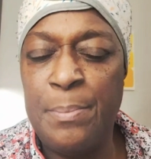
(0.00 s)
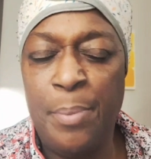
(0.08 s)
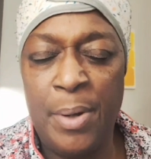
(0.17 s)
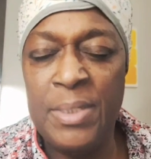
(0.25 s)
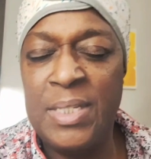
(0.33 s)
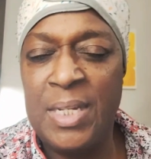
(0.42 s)

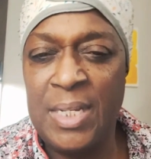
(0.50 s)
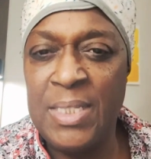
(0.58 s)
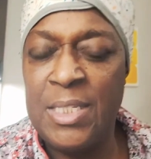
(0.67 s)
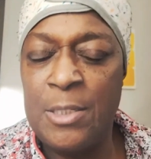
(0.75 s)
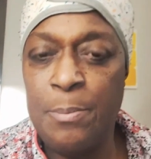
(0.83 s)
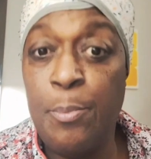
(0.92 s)

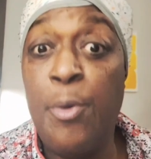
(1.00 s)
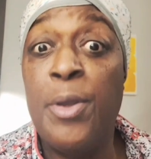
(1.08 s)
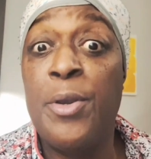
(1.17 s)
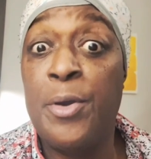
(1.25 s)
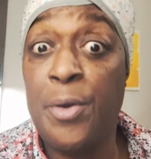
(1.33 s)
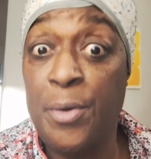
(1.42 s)
presidents.
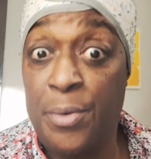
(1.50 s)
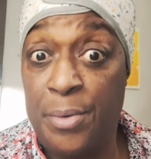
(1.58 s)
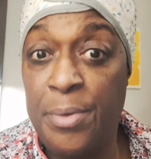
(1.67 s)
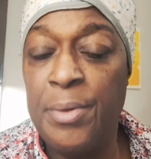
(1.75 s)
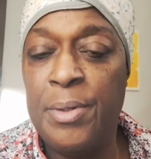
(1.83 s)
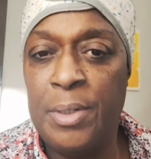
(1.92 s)
Predator.
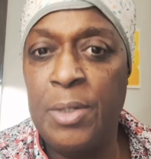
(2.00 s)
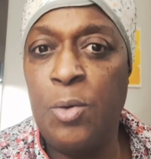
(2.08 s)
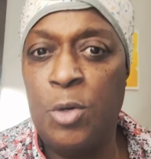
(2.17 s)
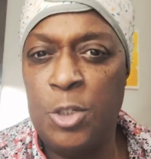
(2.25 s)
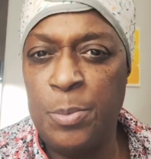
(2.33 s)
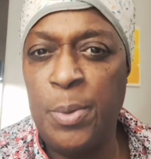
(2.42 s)
The
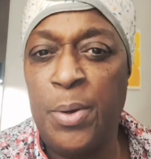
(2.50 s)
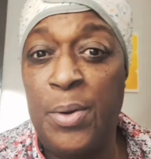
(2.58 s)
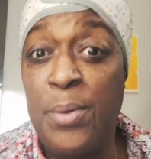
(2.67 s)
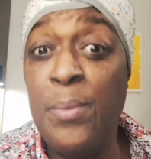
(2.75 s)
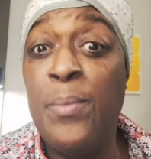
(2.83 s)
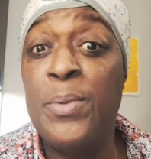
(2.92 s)
Holy Spirit
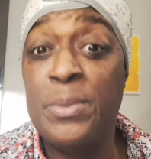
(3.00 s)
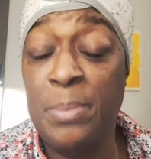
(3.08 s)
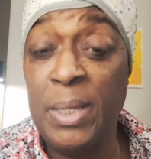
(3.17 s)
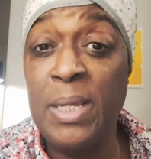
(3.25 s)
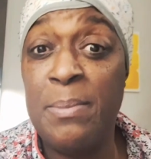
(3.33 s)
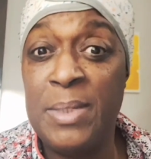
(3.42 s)
was
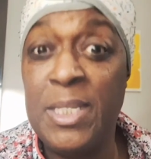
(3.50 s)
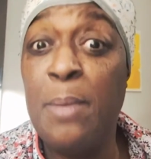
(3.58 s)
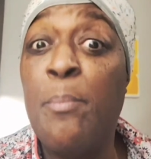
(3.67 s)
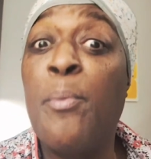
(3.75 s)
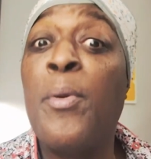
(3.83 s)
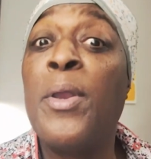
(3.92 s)
making me say
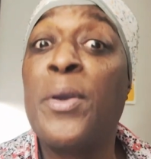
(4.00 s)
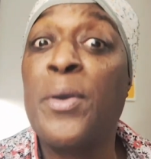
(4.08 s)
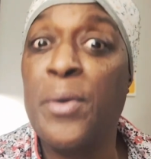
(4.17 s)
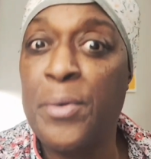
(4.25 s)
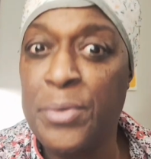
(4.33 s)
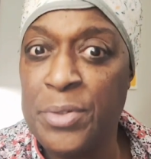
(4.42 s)

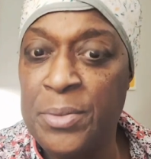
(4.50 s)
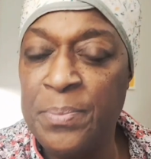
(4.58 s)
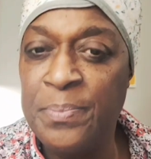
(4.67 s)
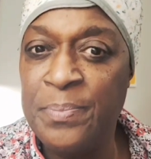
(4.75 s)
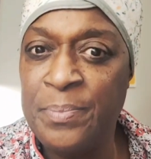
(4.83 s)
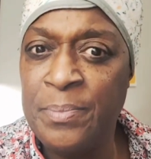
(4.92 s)
predators.
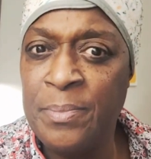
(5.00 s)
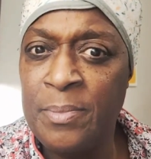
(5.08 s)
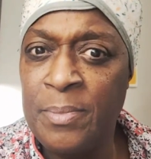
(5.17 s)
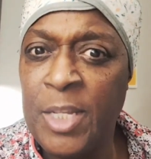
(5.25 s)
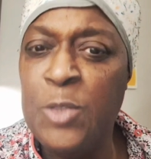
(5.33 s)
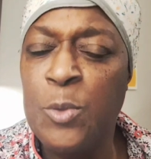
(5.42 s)

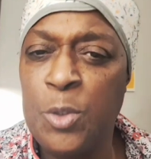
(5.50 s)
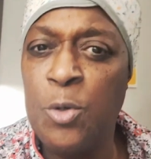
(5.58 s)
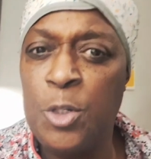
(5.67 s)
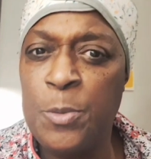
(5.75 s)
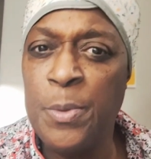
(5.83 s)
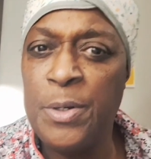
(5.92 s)
That's what the
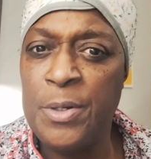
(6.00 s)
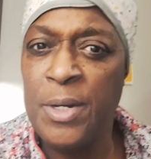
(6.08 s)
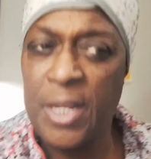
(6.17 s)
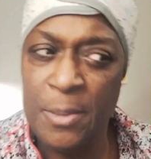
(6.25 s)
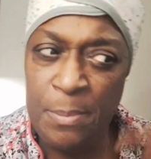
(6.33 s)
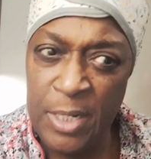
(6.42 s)
Holy Spirit
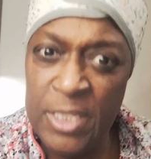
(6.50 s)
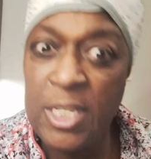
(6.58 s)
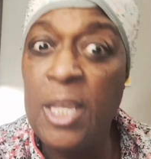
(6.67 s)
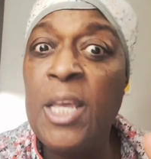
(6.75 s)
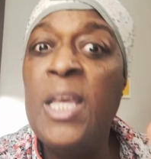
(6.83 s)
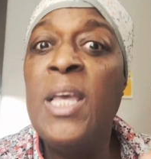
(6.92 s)
led me to
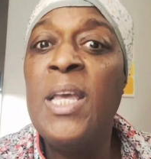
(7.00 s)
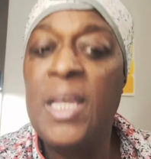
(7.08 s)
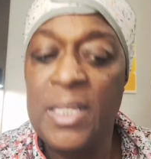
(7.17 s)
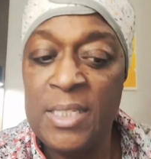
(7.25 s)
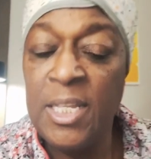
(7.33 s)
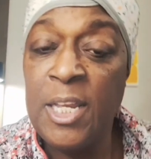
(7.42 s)
say.
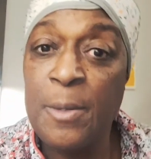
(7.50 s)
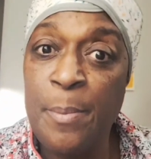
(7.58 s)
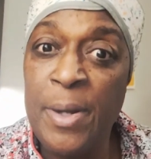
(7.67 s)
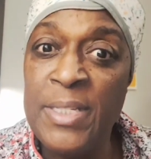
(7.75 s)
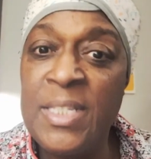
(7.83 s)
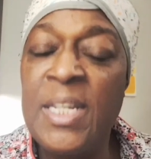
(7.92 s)
Instead of
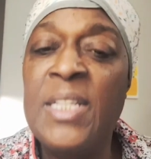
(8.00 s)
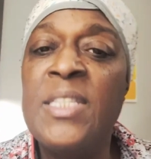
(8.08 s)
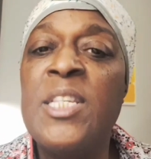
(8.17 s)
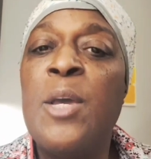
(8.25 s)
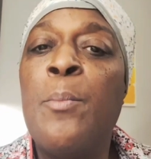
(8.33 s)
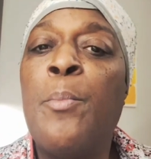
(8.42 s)

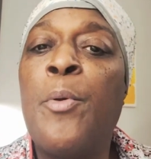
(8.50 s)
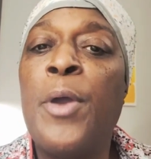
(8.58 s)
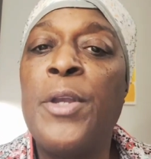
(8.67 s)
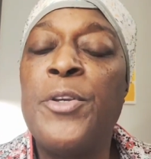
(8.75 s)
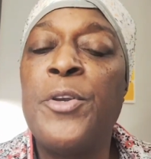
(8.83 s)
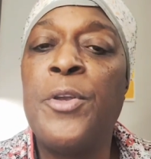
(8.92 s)
presidents,
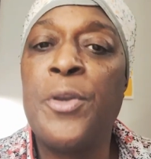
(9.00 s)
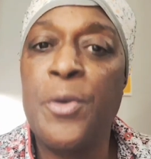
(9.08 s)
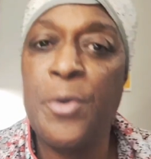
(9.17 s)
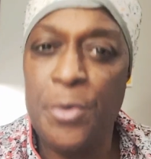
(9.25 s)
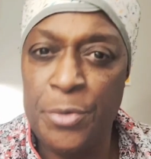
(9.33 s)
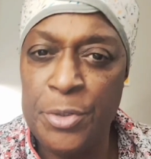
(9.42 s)

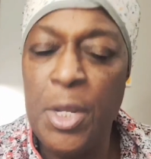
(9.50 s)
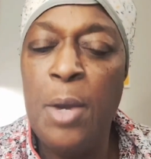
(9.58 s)
predators.